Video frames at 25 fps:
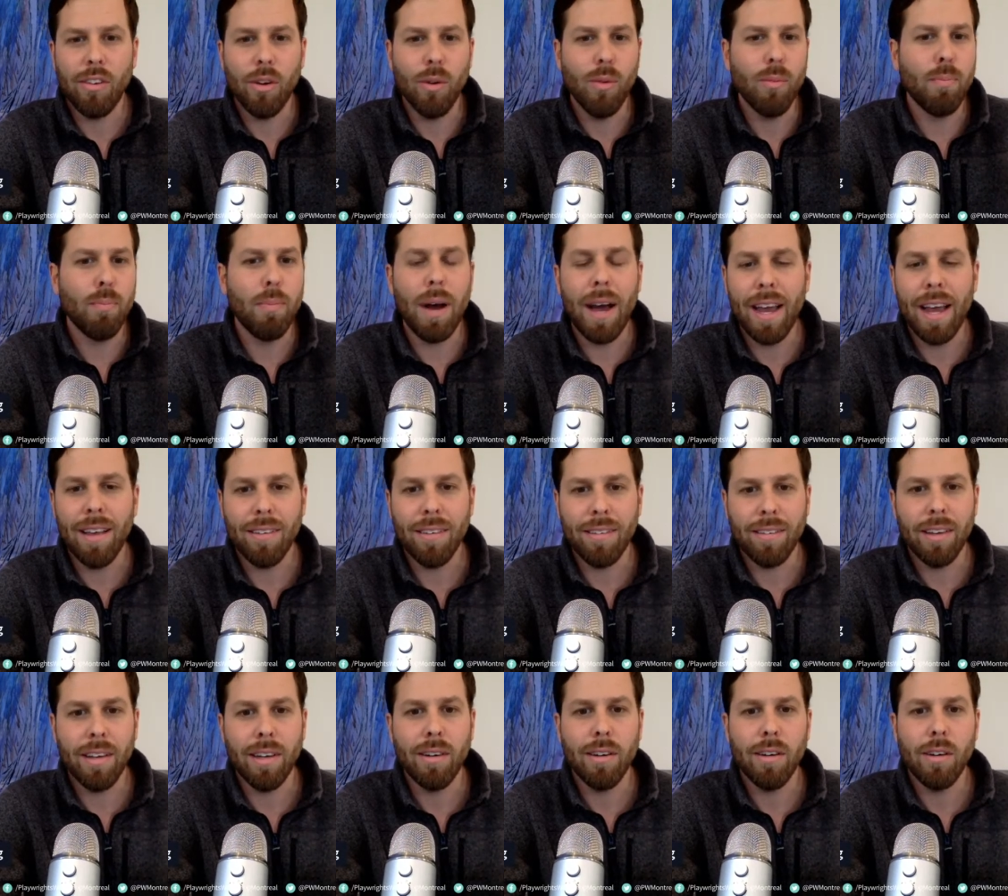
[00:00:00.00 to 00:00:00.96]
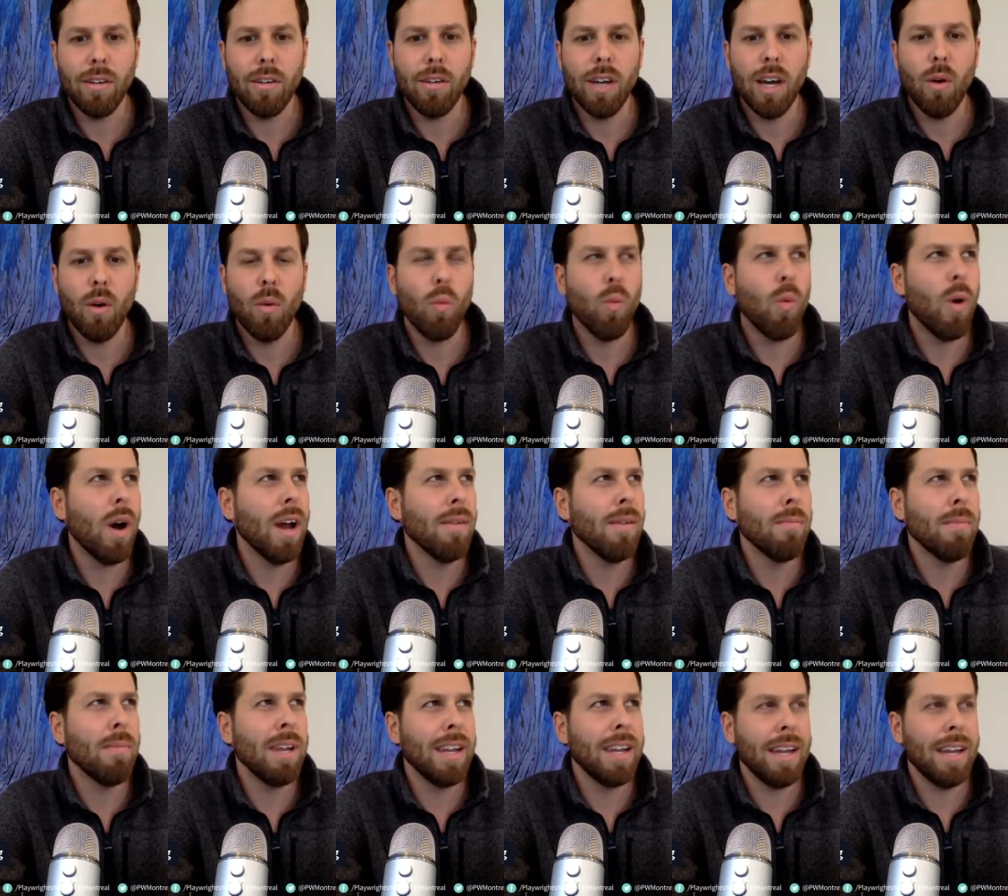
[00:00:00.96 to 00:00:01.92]
Don't bias it. You got
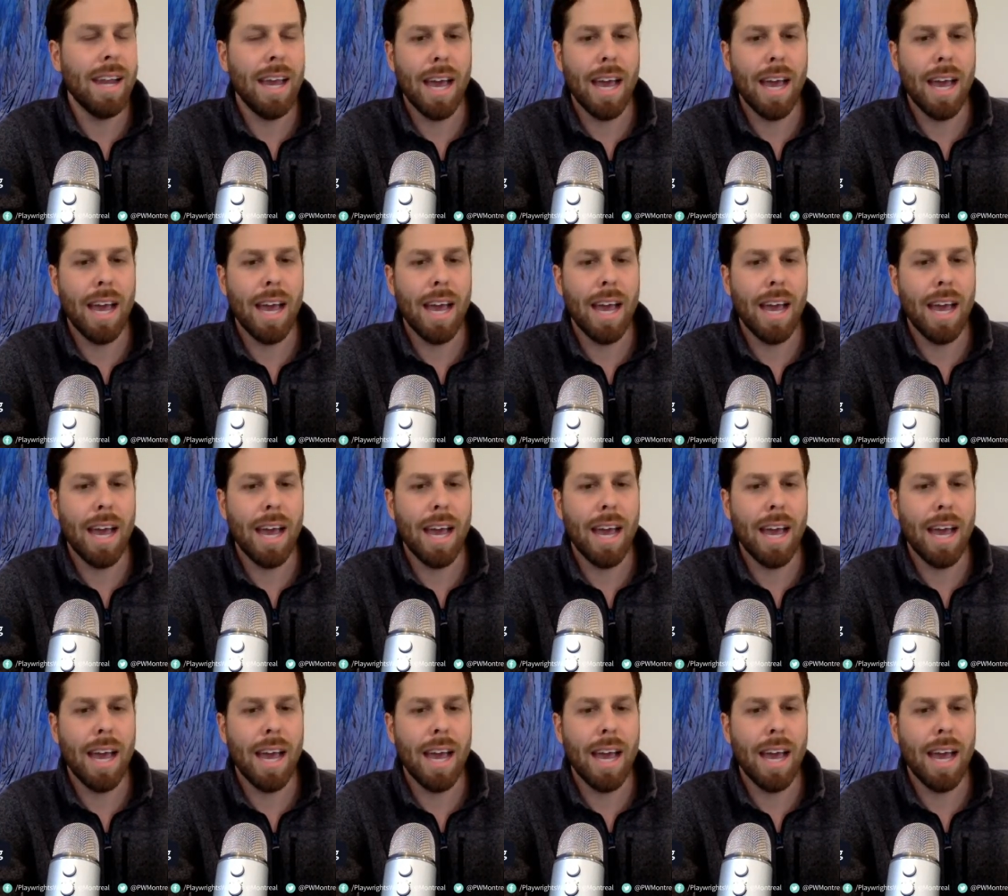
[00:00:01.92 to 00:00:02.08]
1 minute and